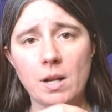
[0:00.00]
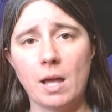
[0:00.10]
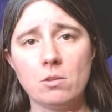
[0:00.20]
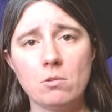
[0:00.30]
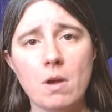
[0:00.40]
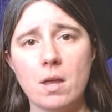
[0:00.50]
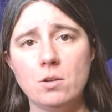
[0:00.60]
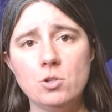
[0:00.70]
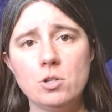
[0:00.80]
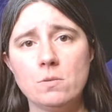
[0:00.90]
at the
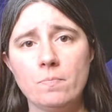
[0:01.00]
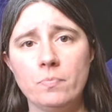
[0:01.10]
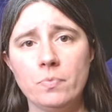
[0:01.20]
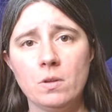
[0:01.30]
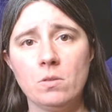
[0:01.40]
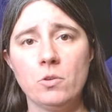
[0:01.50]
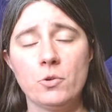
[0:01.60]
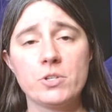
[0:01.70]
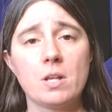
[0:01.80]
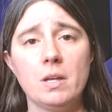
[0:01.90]
range, you're
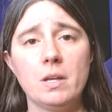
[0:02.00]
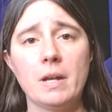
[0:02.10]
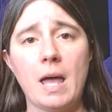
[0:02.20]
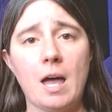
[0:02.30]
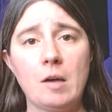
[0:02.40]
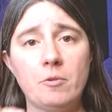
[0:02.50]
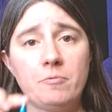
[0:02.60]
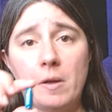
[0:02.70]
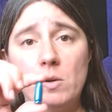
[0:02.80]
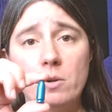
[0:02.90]
suddenly going to have a
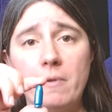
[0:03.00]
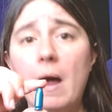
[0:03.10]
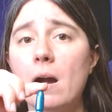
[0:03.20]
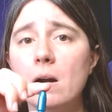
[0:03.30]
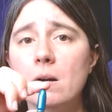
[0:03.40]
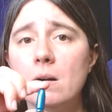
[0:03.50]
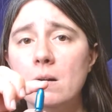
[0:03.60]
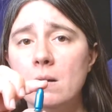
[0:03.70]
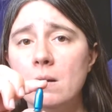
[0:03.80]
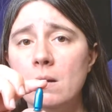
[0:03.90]
failure to fire.
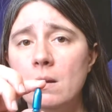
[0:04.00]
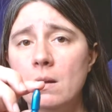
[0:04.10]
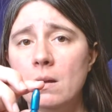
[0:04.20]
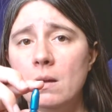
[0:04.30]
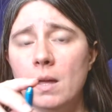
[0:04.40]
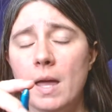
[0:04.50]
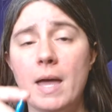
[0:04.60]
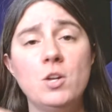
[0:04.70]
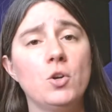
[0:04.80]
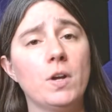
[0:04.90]

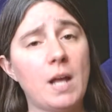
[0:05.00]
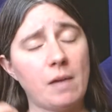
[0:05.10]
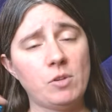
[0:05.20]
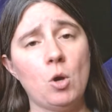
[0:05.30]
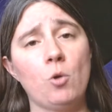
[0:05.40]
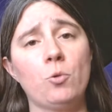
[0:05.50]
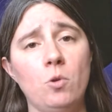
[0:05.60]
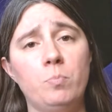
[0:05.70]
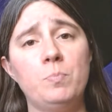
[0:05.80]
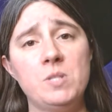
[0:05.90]
And you're going to have to go through
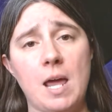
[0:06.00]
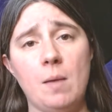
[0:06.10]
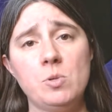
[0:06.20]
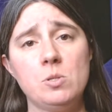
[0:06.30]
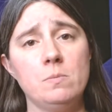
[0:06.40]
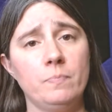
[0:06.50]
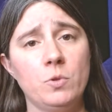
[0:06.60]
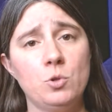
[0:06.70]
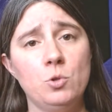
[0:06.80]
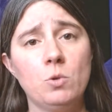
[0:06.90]
the steps
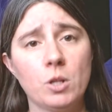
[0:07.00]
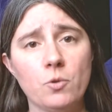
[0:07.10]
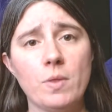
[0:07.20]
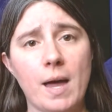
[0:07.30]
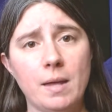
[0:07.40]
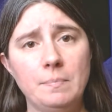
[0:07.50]
to clear that.